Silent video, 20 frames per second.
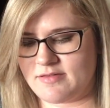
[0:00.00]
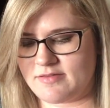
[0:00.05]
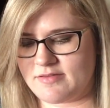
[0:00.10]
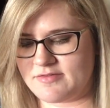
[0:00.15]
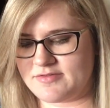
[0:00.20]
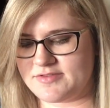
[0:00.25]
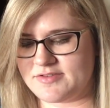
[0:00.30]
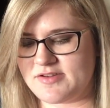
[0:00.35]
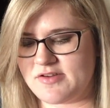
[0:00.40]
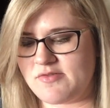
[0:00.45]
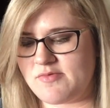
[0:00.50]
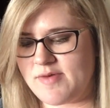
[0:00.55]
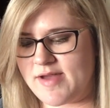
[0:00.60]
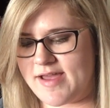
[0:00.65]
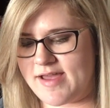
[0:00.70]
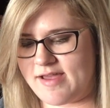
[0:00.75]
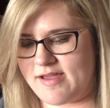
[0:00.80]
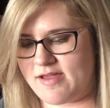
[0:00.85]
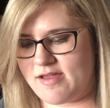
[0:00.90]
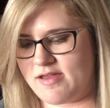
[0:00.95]
There's no
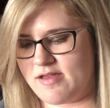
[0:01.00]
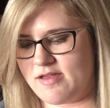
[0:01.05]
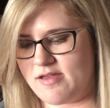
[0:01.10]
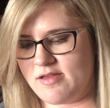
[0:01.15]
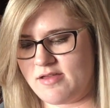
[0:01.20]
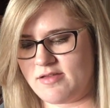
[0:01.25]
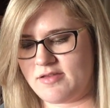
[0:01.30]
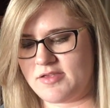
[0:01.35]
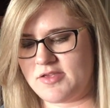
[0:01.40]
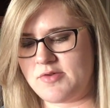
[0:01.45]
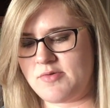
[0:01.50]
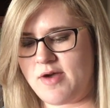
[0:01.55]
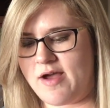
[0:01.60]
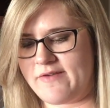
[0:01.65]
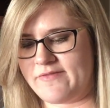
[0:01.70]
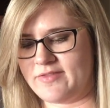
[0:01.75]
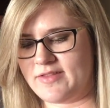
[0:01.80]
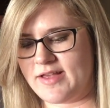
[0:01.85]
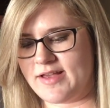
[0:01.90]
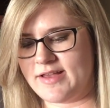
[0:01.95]
way you
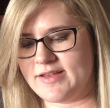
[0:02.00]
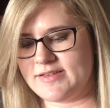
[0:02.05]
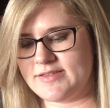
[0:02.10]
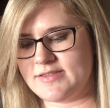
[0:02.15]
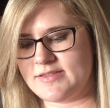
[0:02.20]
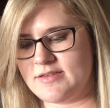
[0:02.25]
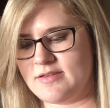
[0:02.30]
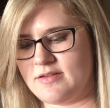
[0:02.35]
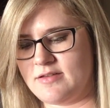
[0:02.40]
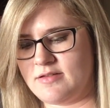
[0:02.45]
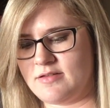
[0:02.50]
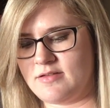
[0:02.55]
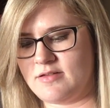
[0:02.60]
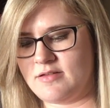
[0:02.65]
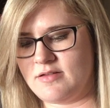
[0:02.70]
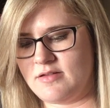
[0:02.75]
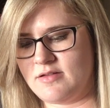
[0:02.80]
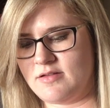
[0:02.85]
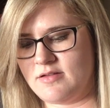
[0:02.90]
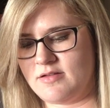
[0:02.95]
have less
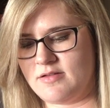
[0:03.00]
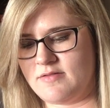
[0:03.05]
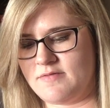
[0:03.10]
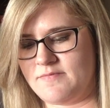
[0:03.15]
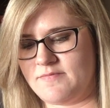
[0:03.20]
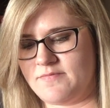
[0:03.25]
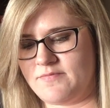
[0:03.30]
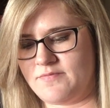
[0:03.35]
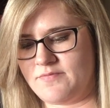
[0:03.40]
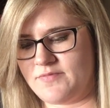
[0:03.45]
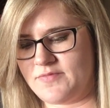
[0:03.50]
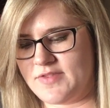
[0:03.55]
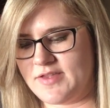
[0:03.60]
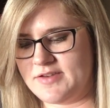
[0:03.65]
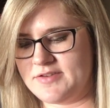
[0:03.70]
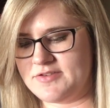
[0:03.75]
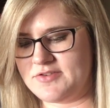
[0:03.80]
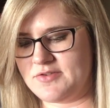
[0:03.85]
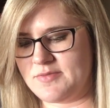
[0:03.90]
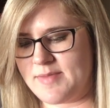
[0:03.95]

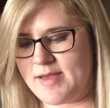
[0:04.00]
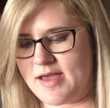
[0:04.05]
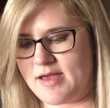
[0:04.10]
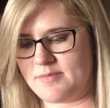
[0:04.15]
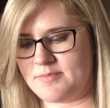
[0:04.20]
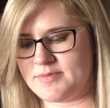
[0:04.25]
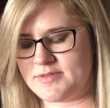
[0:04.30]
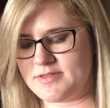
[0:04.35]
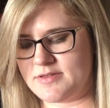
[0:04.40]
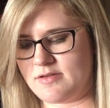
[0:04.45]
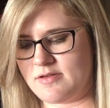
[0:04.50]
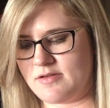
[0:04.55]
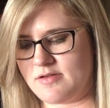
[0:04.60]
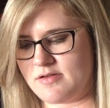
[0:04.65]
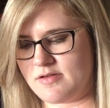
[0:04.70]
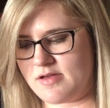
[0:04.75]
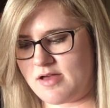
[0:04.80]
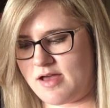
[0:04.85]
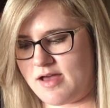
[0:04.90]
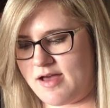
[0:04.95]
than 2 maps.
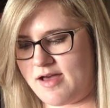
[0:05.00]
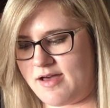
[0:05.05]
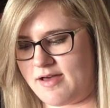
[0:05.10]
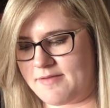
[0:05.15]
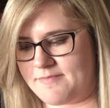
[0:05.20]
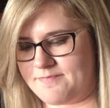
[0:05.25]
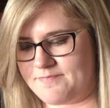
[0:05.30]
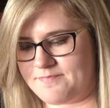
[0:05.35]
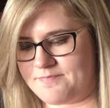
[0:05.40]
Aha!